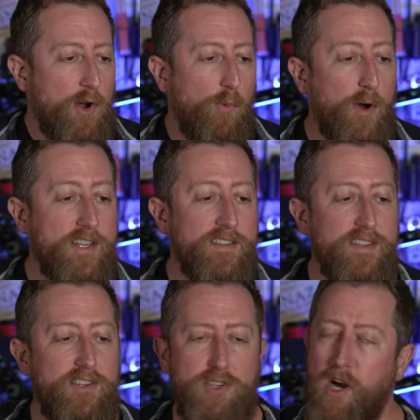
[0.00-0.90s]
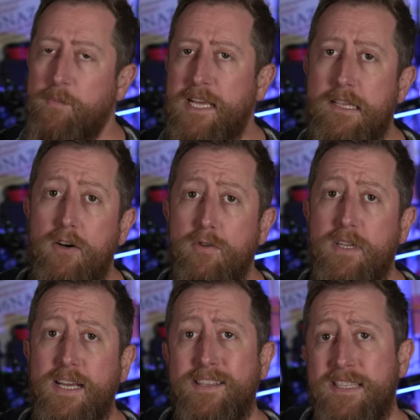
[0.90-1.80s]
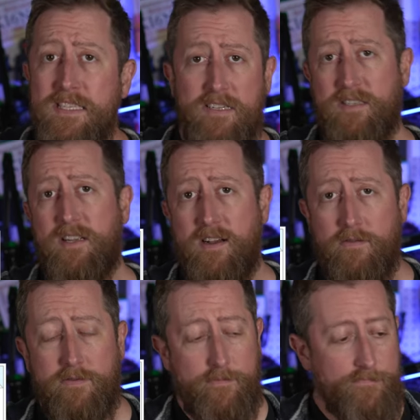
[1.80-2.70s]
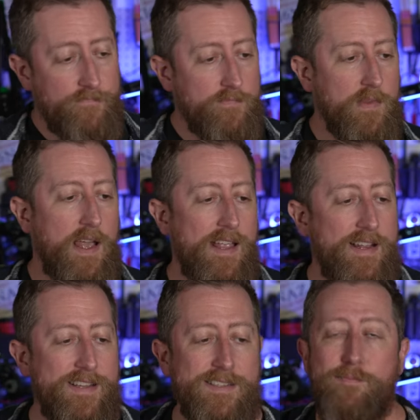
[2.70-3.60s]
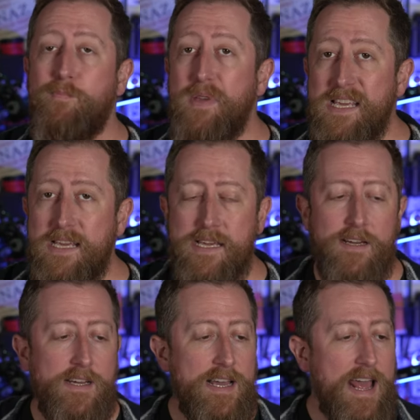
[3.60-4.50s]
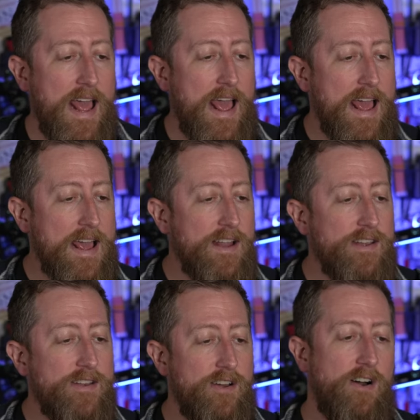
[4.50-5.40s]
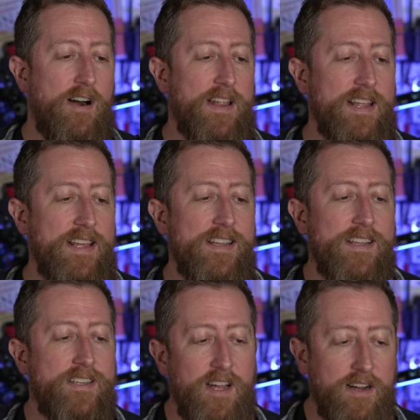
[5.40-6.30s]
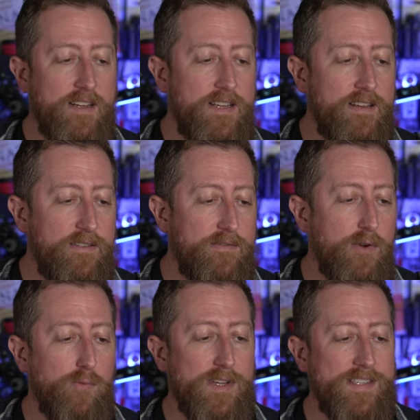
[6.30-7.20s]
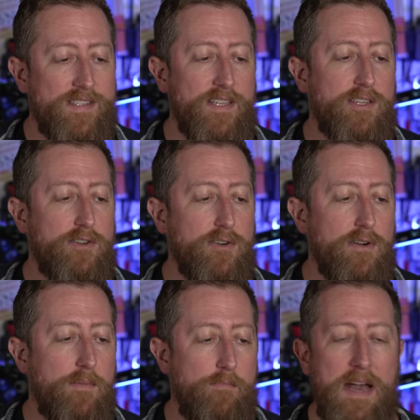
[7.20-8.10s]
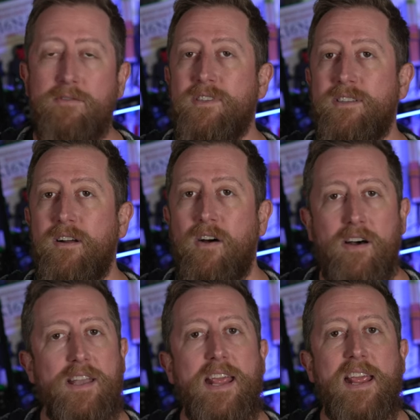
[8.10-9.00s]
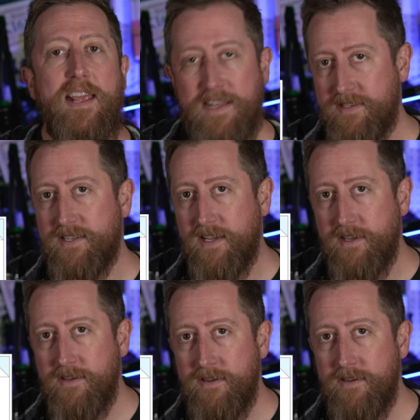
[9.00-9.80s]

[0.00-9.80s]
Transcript: what does a dummy load consist of? And it is B, a non-inductive resistor mounted on a heatsink.